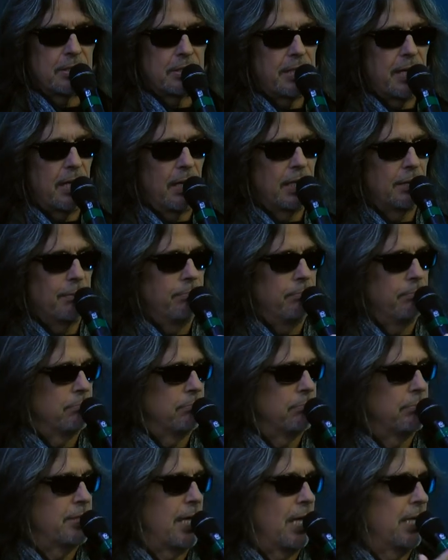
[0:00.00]
telling
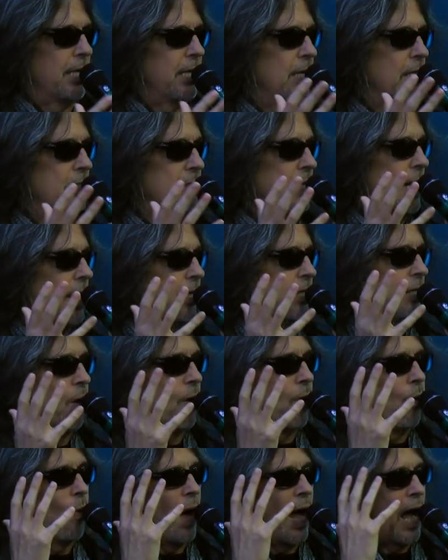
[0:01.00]
telling us, you
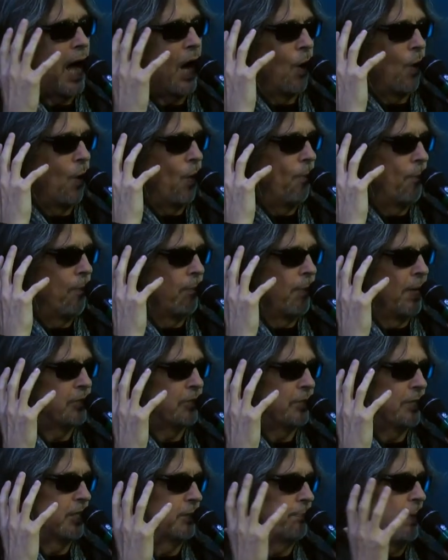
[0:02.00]
know, how much
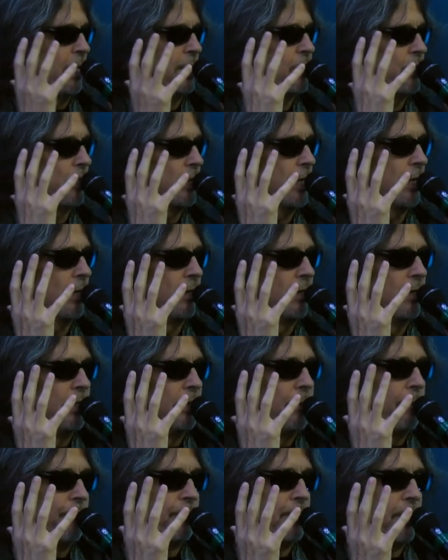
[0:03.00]
this meant to their
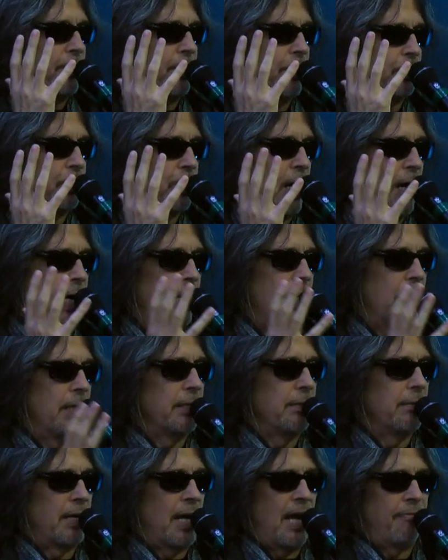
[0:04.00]
their child,
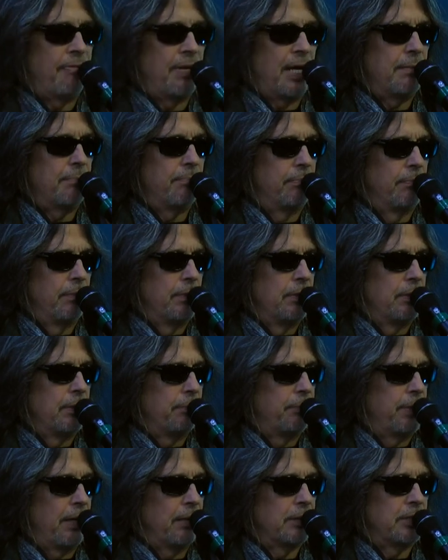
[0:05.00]
and I've had
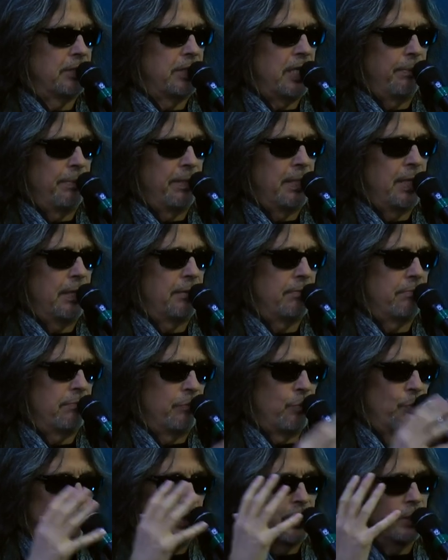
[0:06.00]
parents tell me that
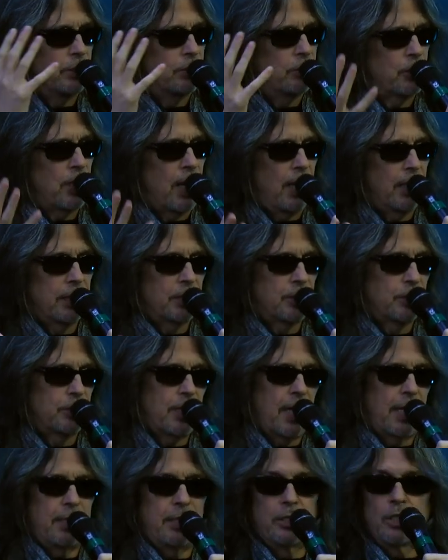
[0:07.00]
well, their child has
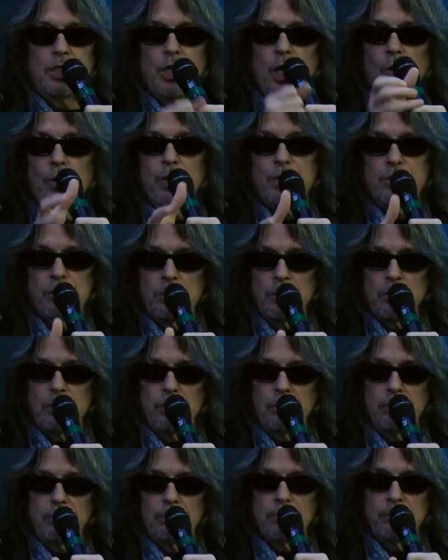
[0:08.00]
decided to go
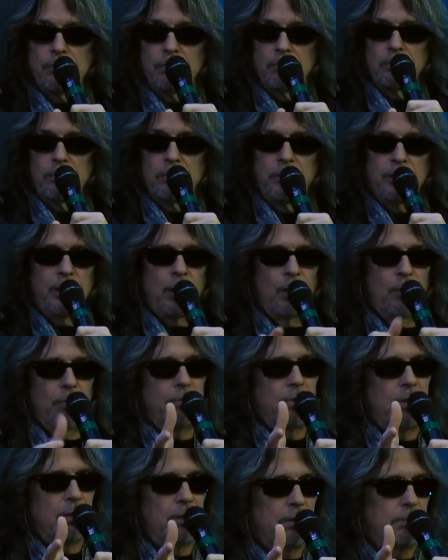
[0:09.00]
into you know
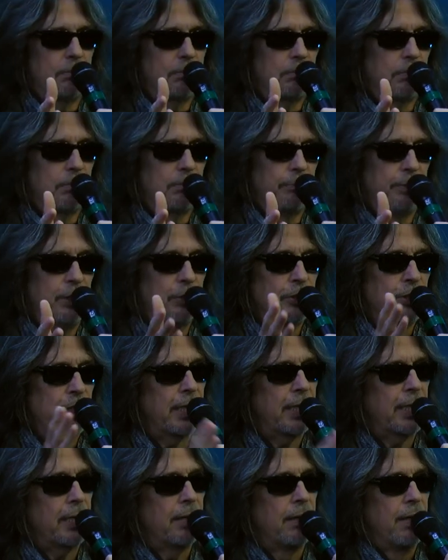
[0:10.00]
uh,
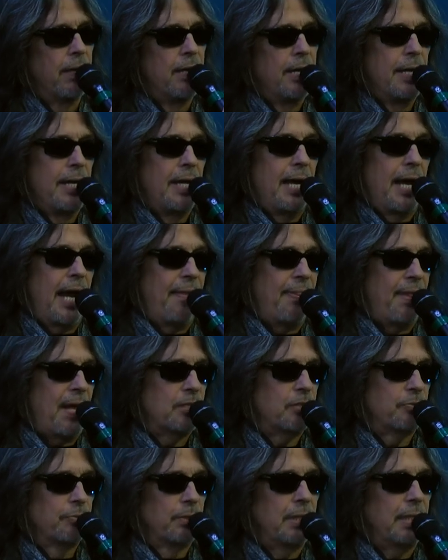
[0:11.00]
music, and and
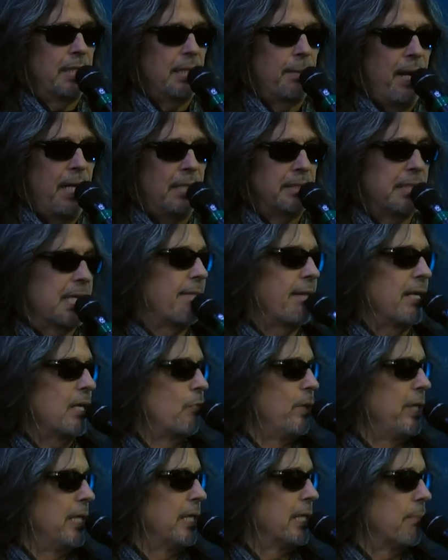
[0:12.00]
that's really amazing. I think
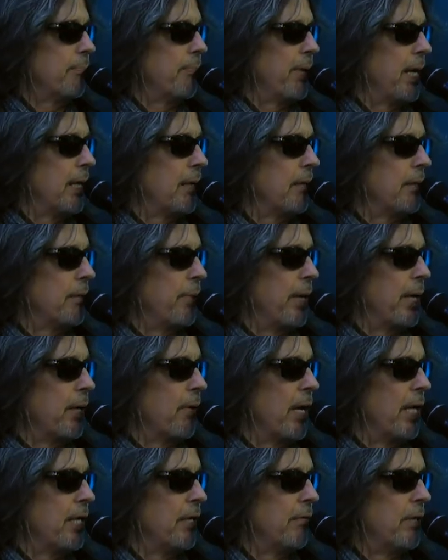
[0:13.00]
we get the be- the better
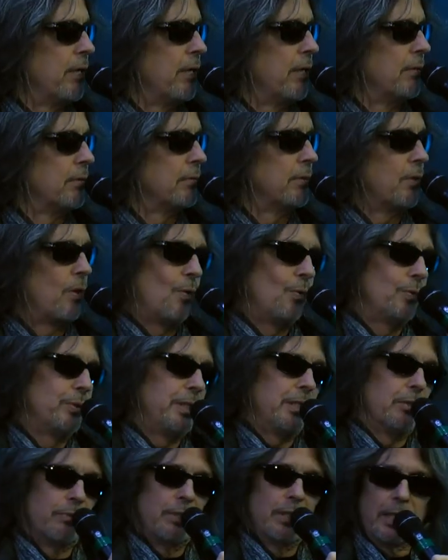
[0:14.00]
end of the the whole
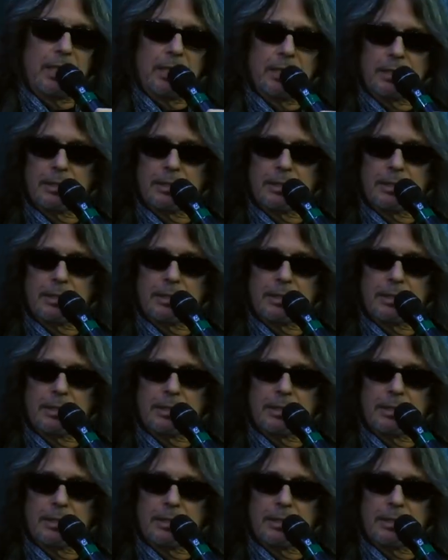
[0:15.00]
deal, really.